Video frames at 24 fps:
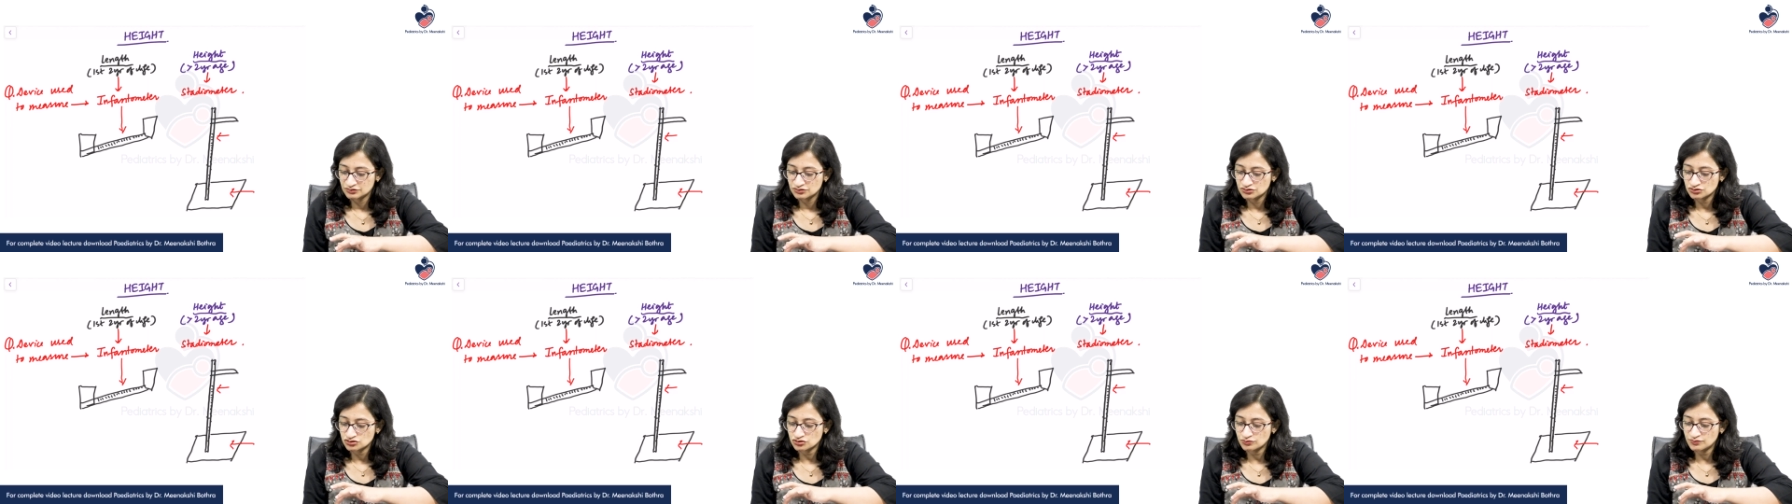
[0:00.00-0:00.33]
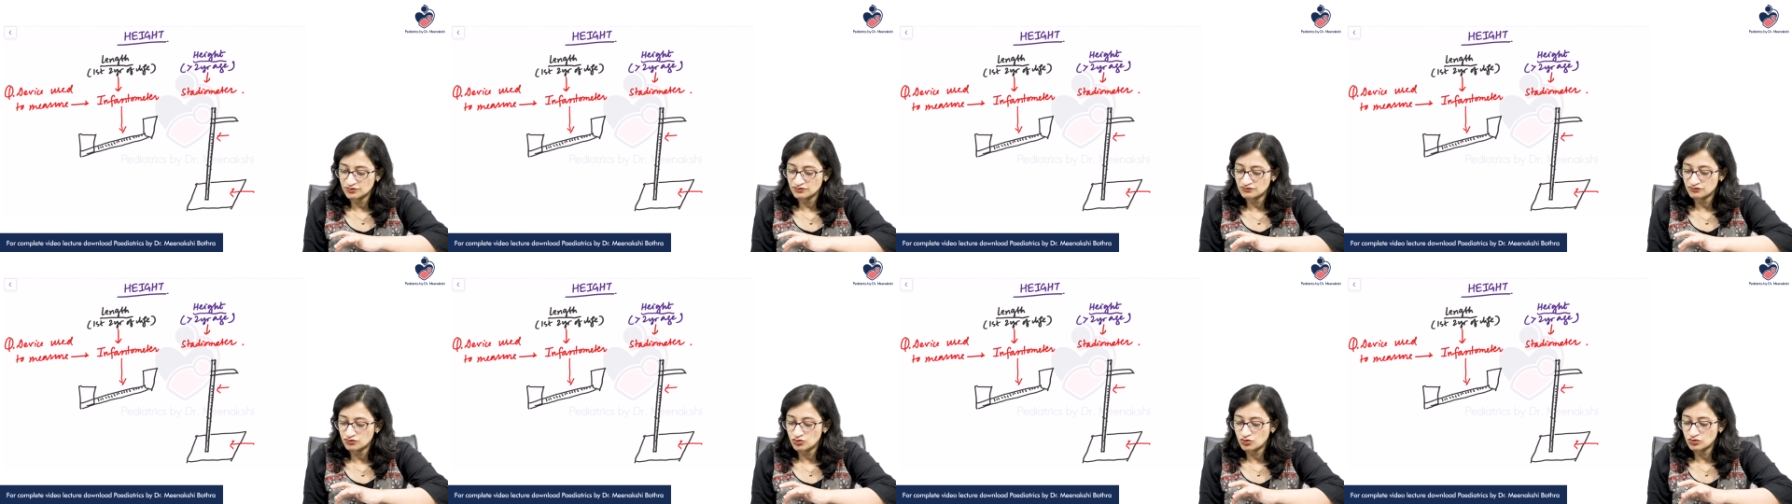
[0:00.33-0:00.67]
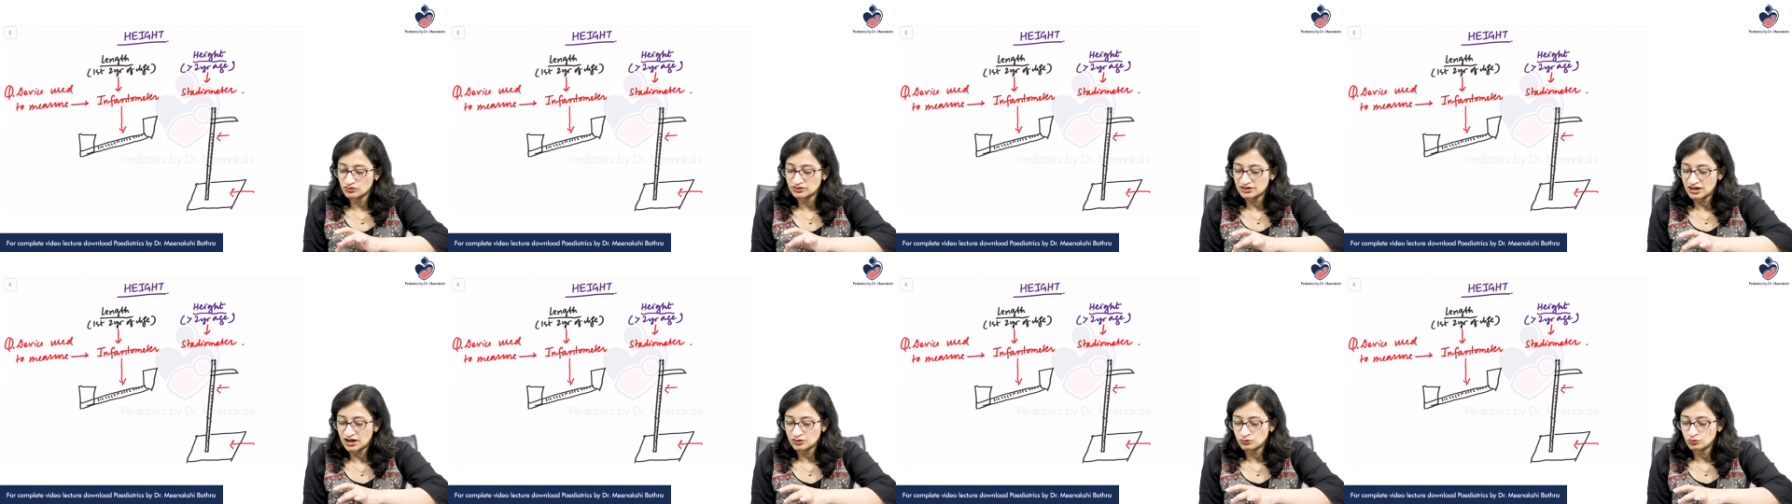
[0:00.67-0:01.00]
So before
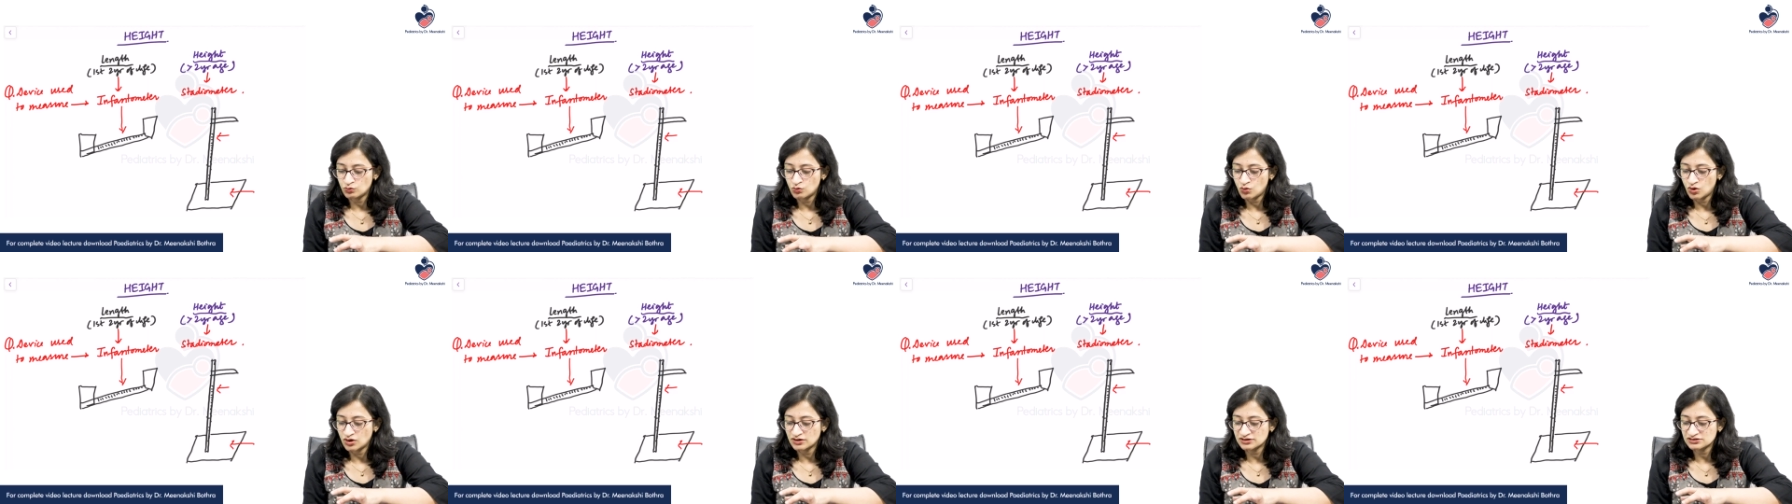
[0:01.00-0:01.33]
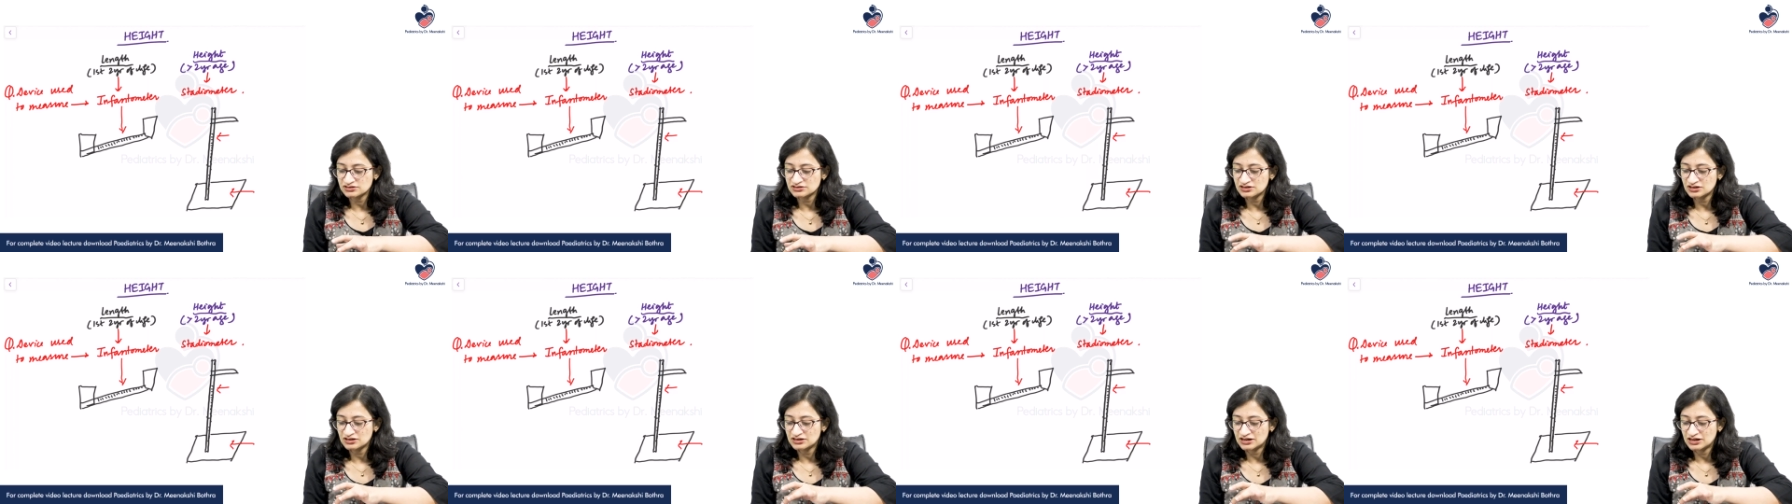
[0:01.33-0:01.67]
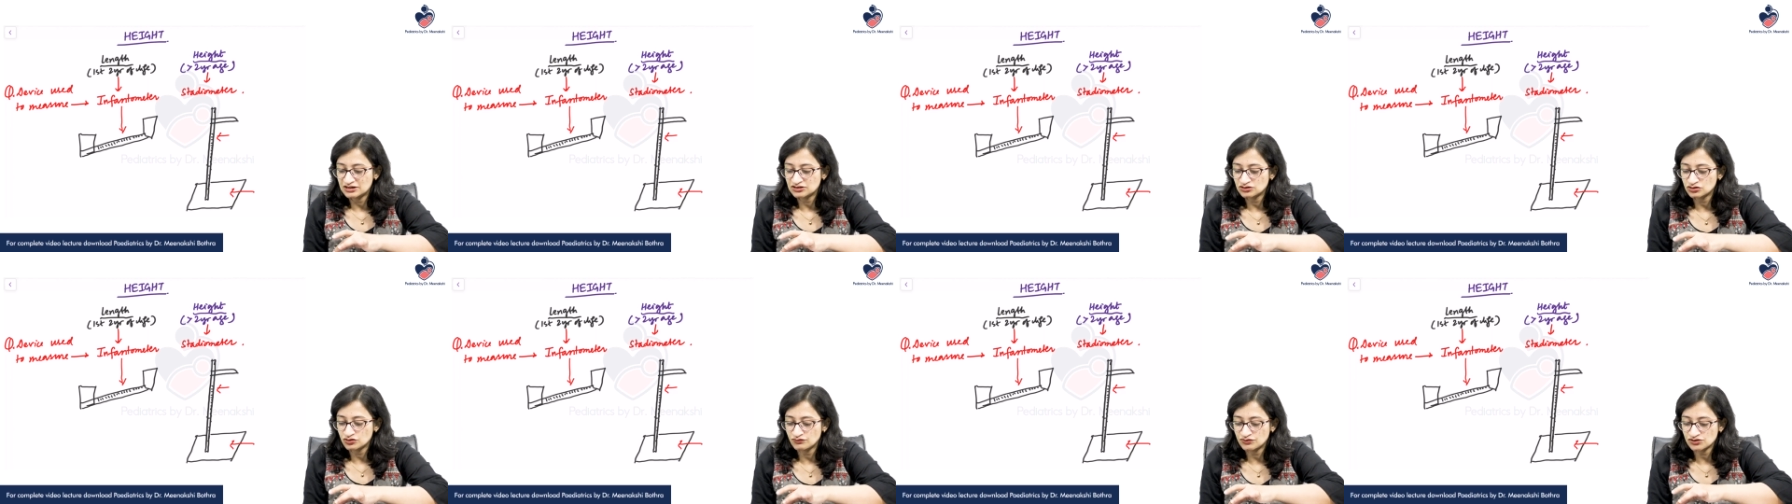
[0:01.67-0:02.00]
that, what is the
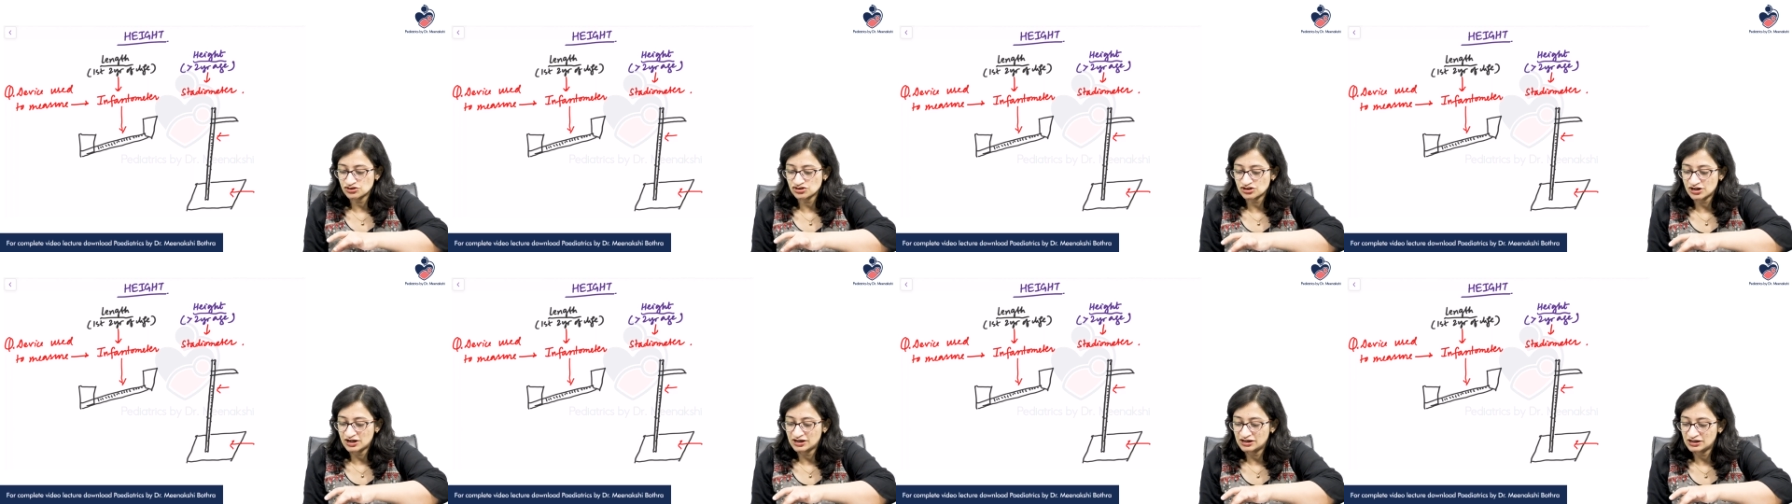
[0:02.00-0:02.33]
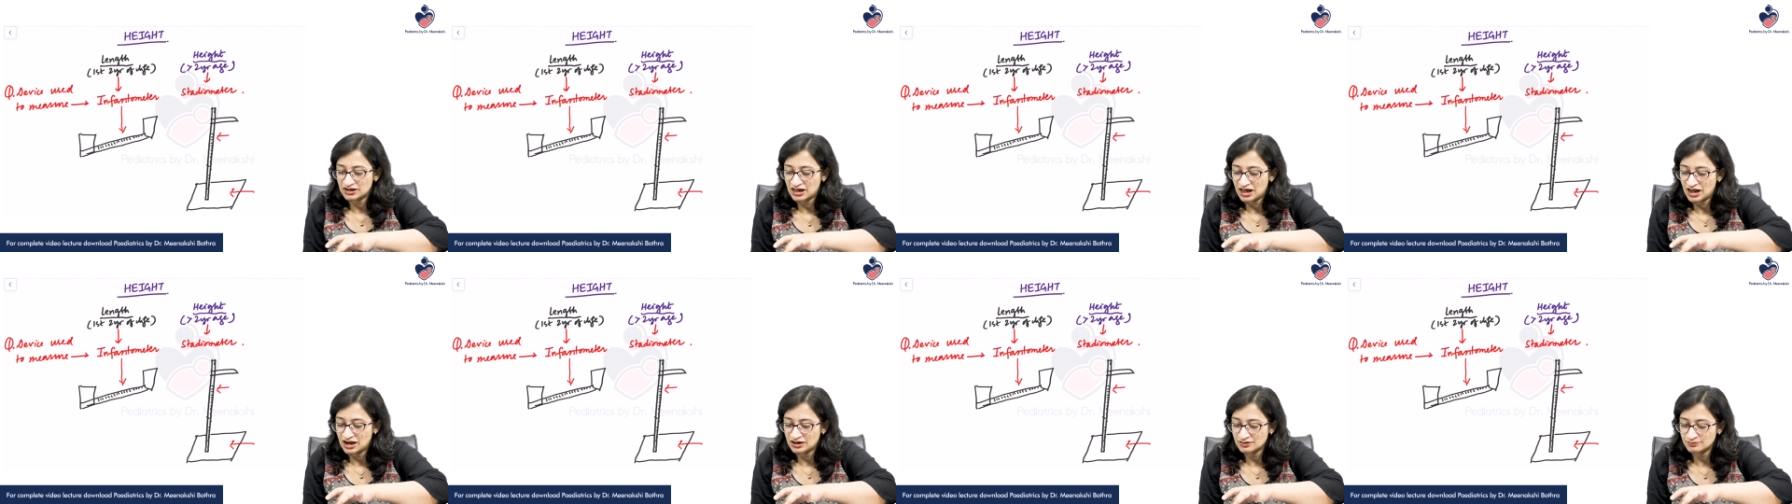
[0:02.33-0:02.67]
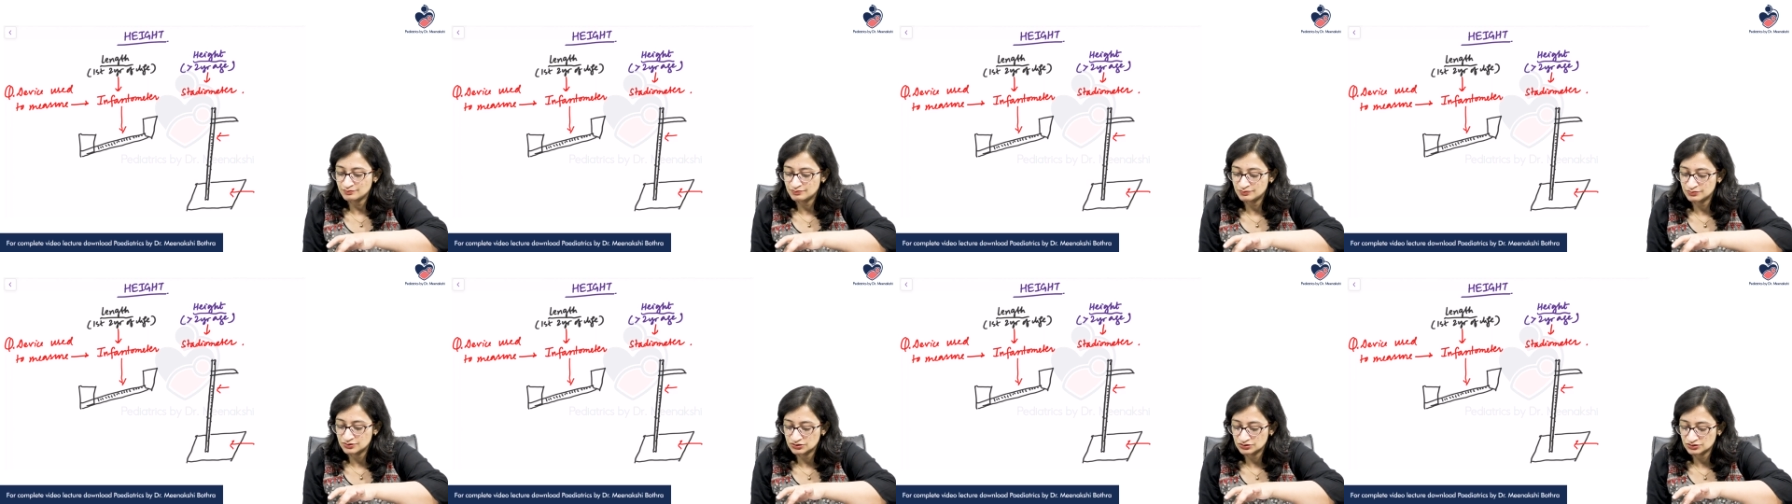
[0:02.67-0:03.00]
length of a child at
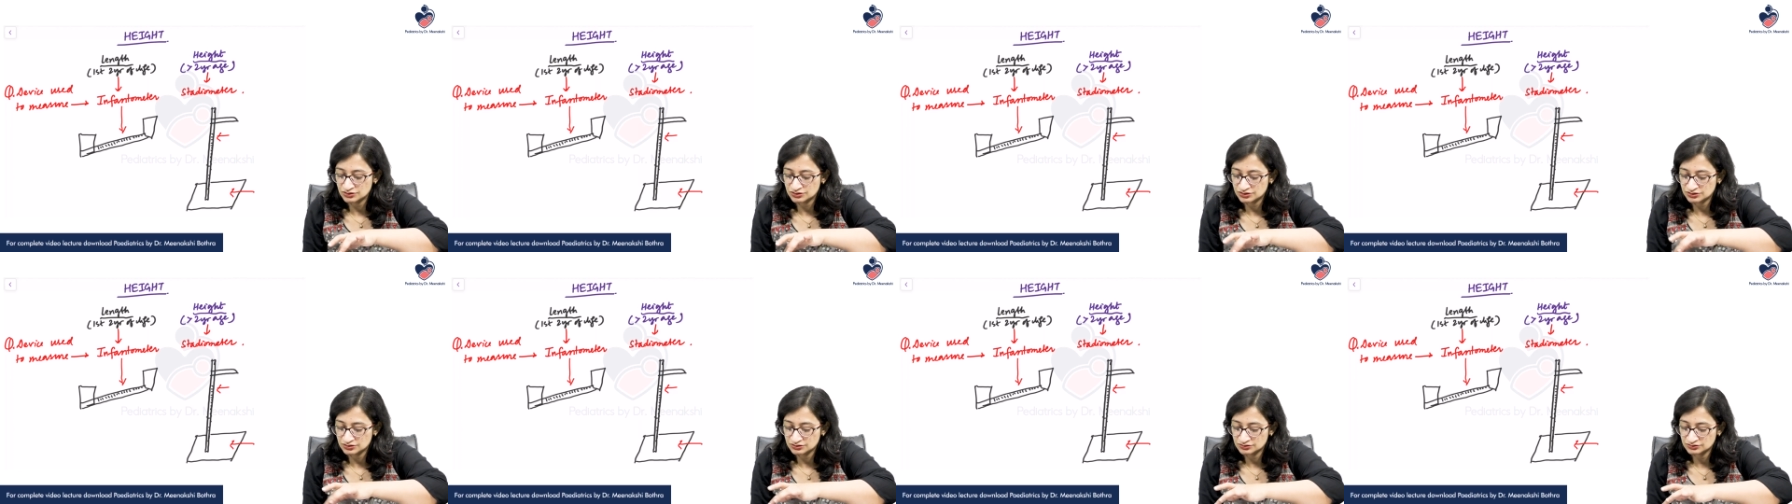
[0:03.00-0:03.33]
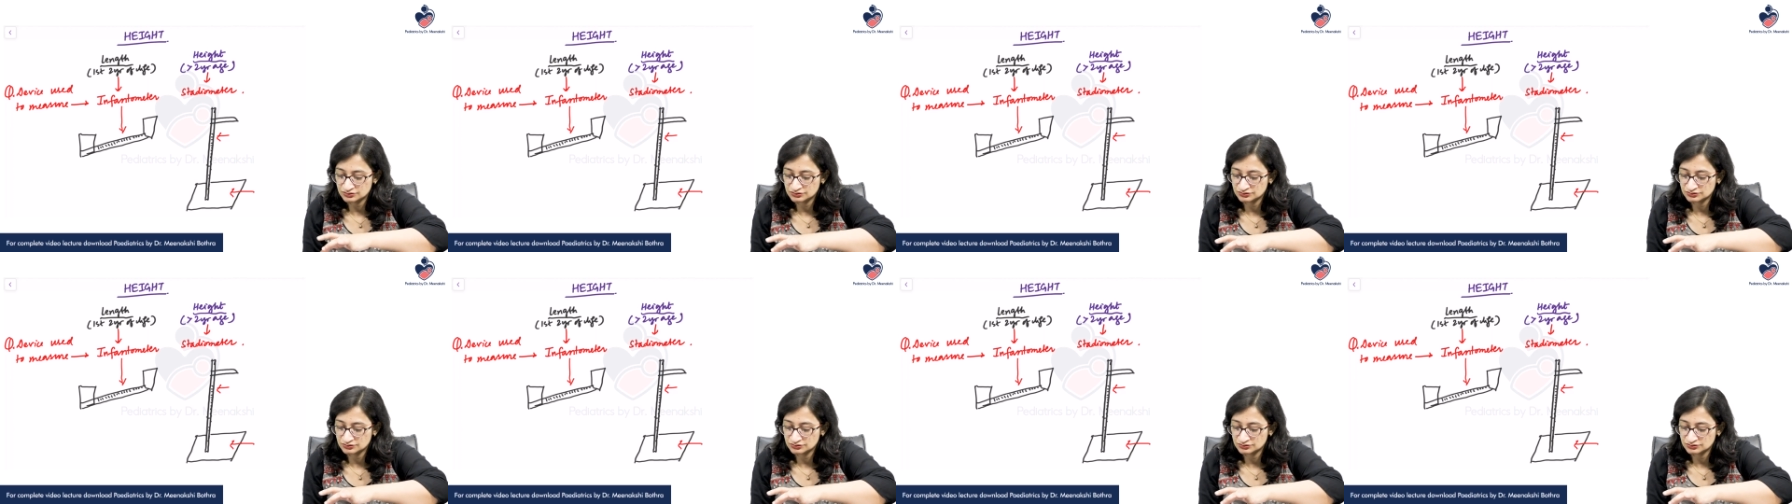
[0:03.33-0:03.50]
birth?